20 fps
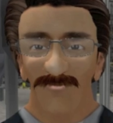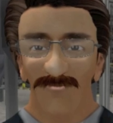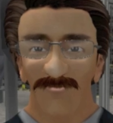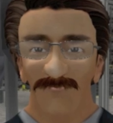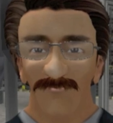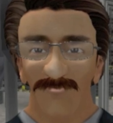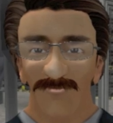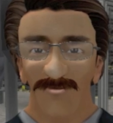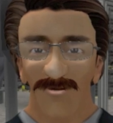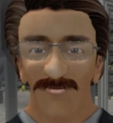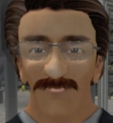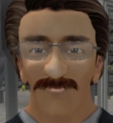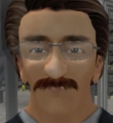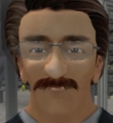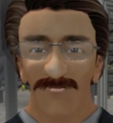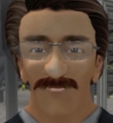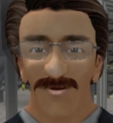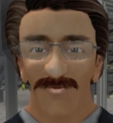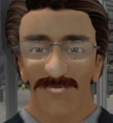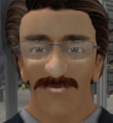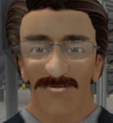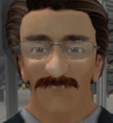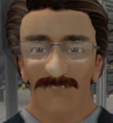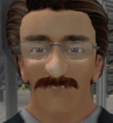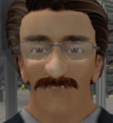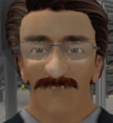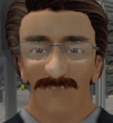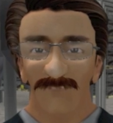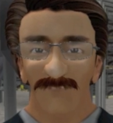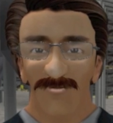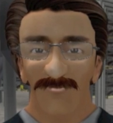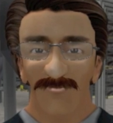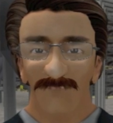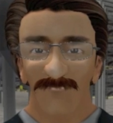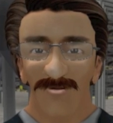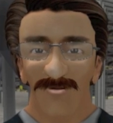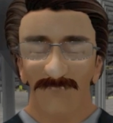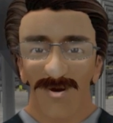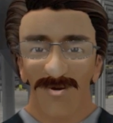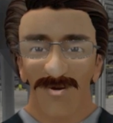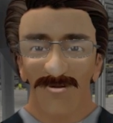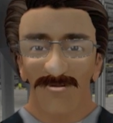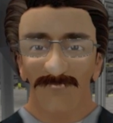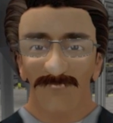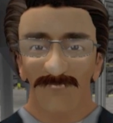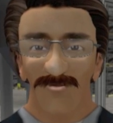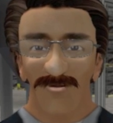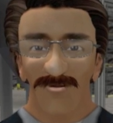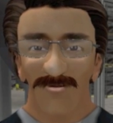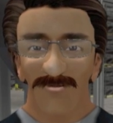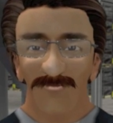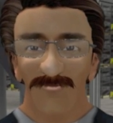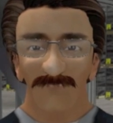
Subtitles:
performed by auditors, especially